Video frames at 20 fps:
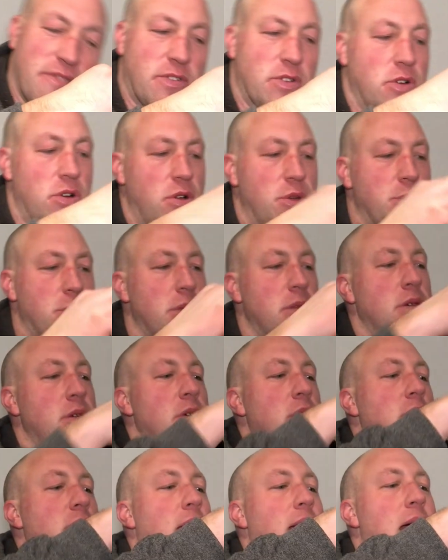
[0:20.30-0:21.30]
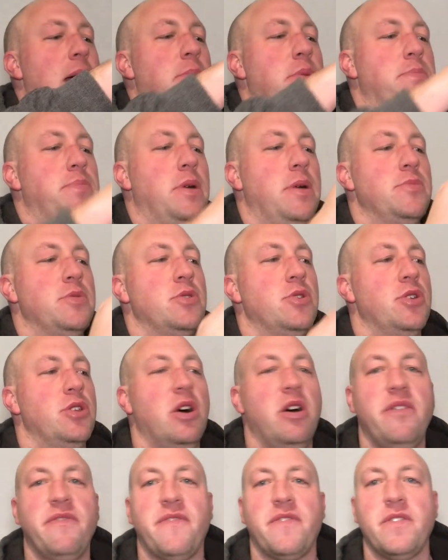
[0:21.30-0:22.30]
course, and we'll pop the hood
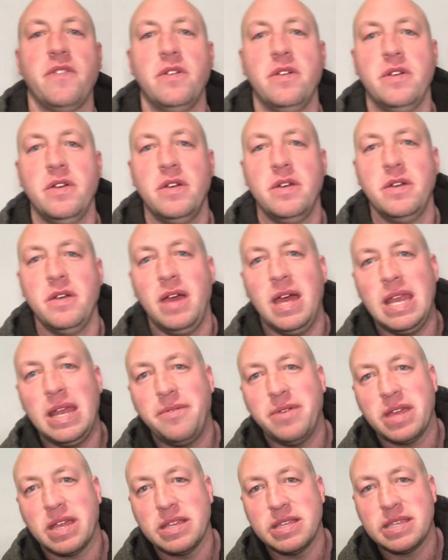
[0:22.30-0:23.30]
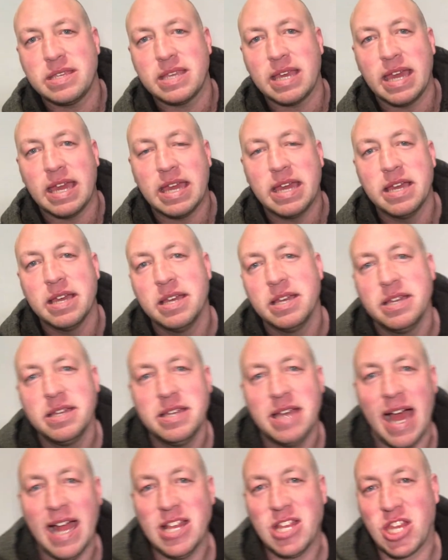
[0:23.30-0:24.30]
off, and now we can see
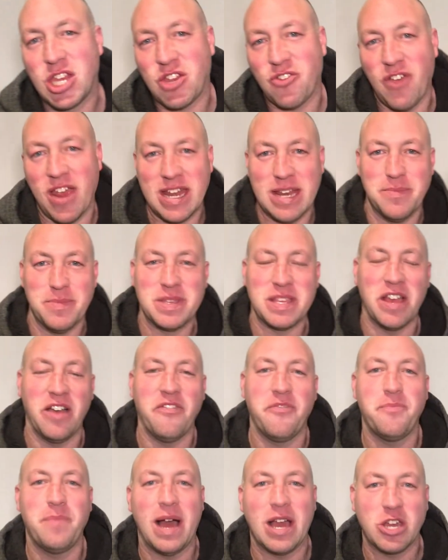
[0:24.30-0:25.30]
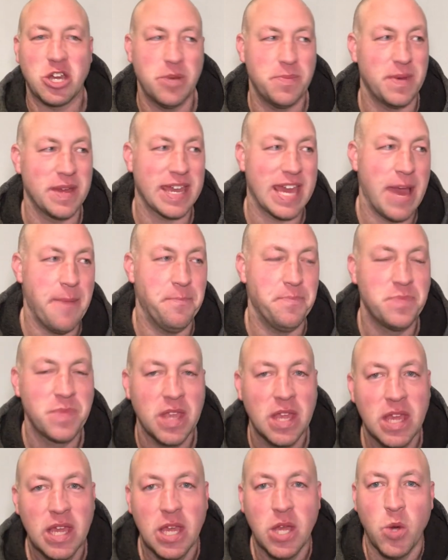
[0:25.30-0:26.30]
and straighten himself back up again.
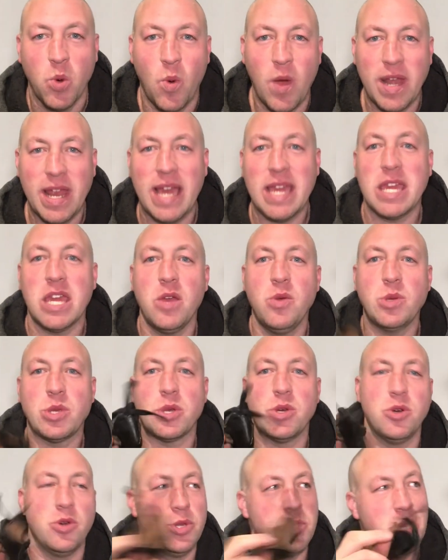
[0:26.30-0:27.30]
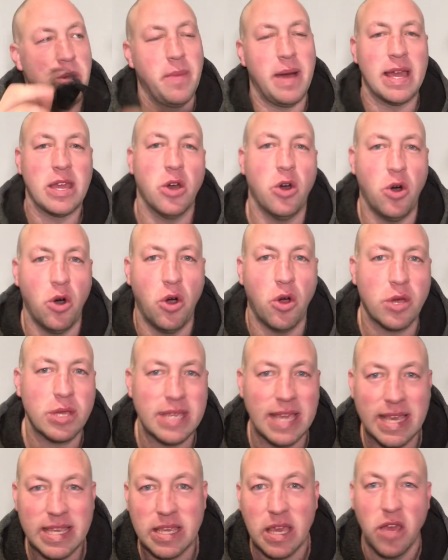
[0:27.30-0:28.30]
When I use hoods on my
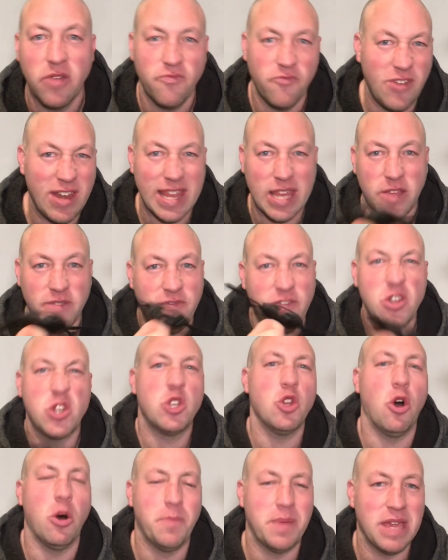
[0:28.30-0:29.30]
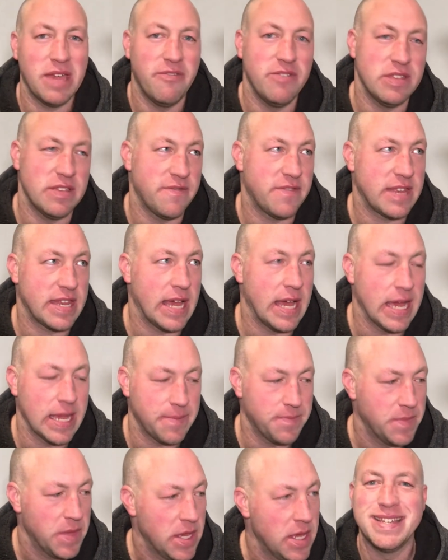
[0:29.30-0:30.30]
hawks, it's really for short periods of
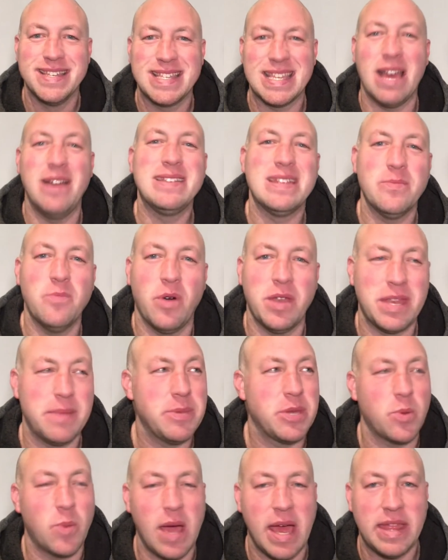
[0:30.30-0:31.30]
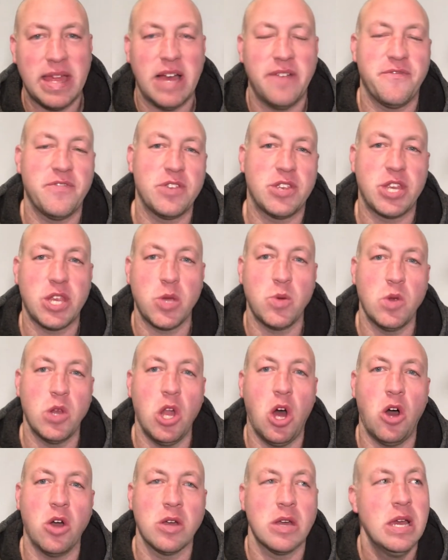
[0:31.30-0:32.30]
time, so I didn't want him to wear that for too
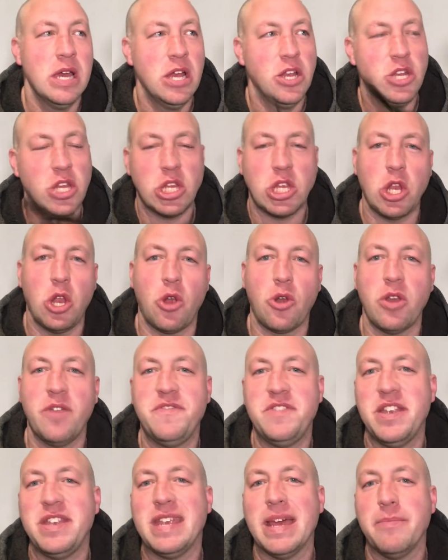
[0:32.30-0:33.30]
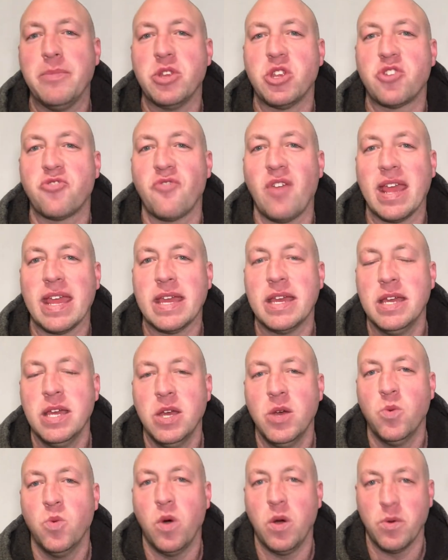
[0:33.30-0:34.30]
long, just long enough to demonstrate
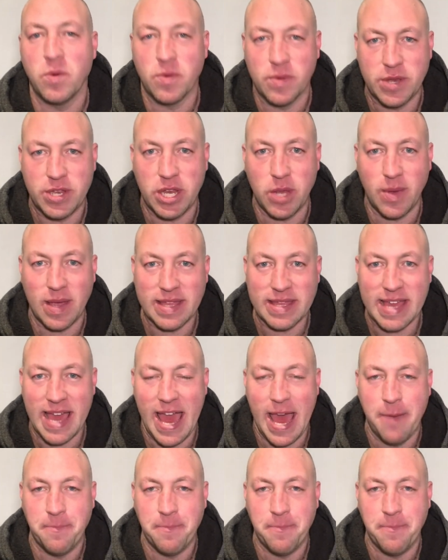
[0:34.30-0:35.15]
what we were doing there.